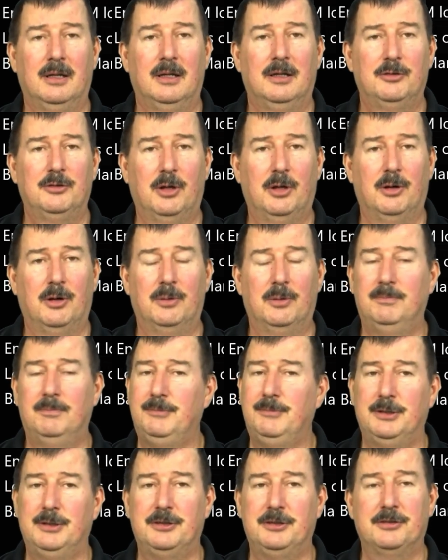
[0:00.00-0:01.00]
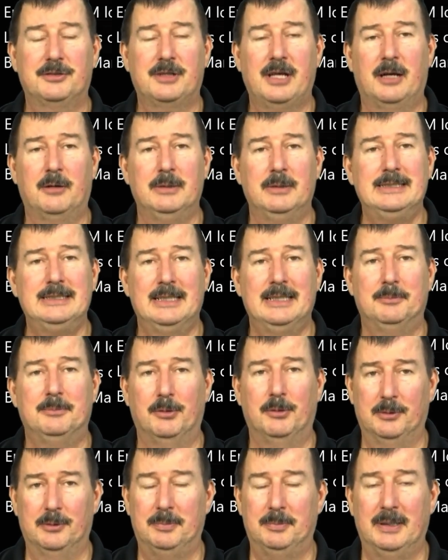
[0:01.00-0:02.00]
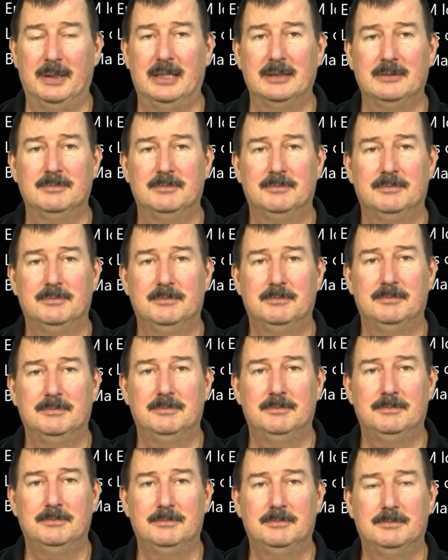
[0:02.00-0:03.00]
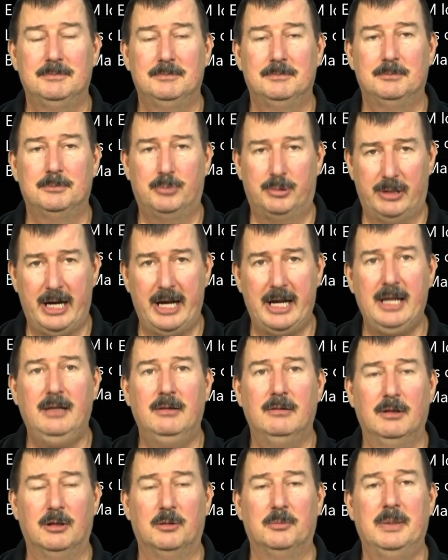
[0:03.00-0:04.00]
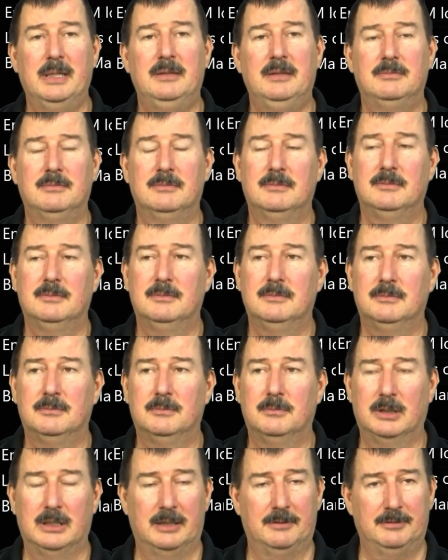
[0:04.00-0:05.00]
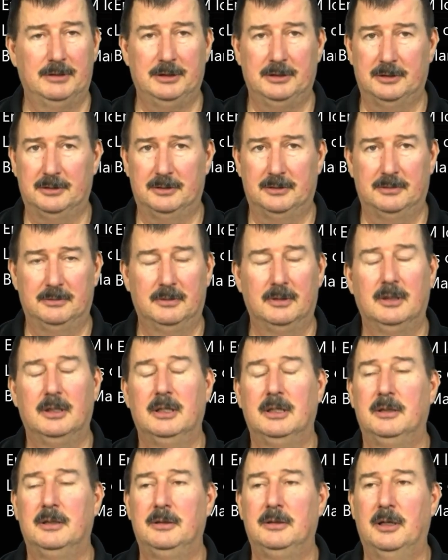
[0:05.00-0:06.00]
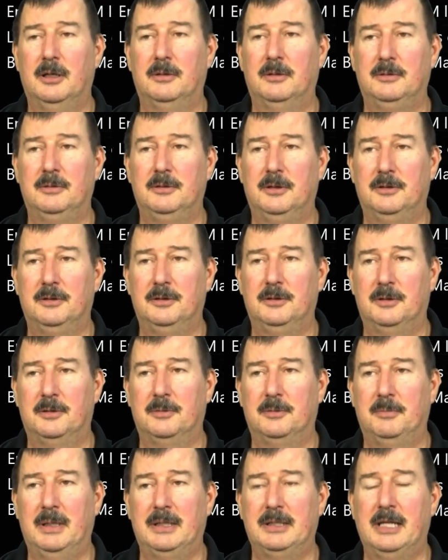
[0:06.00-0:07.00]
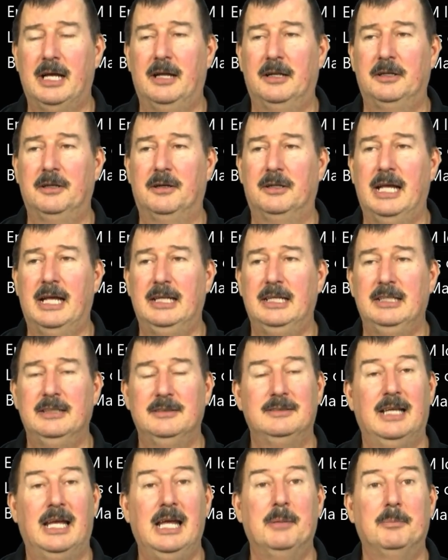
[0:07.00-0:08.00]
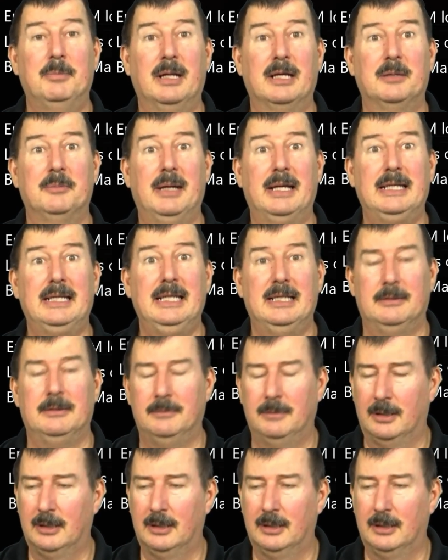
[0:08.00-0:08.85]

So you just got to reach out, pull the plug, pray a little bit, whatever your mentality on that is, and plug it back in.